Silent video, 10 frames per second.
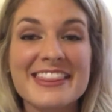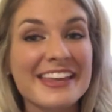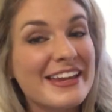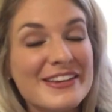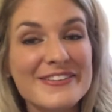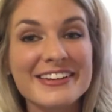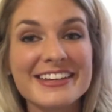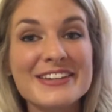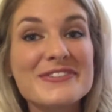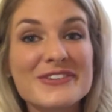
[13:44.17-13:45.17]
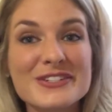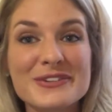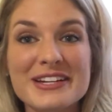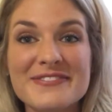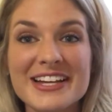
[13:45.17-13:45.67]
Thank you again for
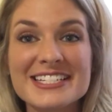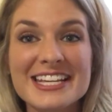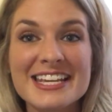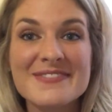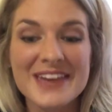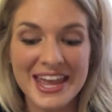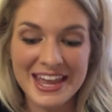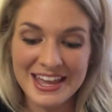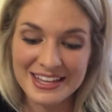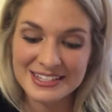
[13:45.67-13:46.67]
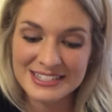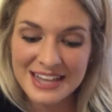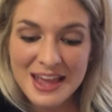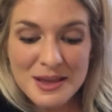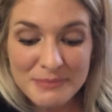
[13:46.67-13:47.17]
joining my team, and
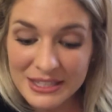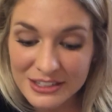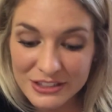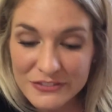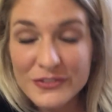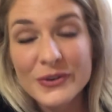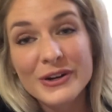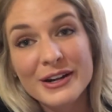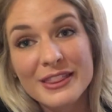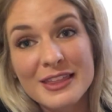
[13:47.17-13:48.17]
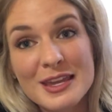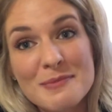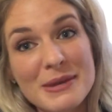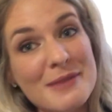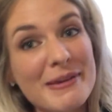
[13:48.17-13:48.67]
be looking for the
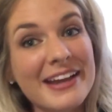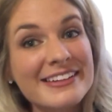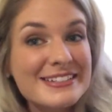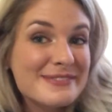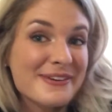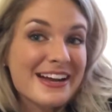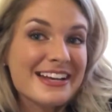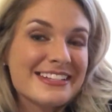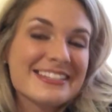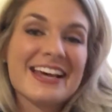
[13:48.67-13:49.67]
pink package surprise.